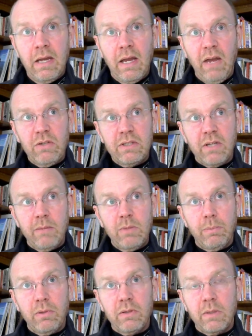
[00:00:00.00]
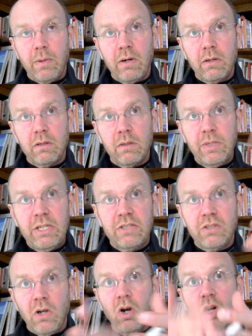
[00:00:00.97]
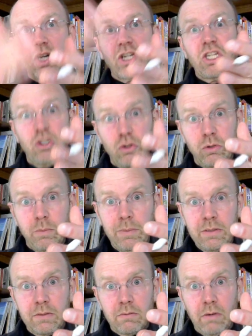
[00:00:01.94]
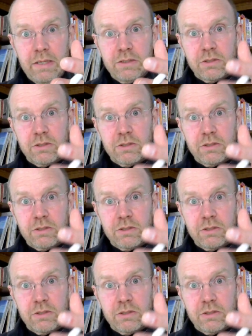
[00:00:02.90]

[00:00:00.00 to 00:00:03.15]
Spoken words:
every time you pull it apart a little bit, it's r cubed, right?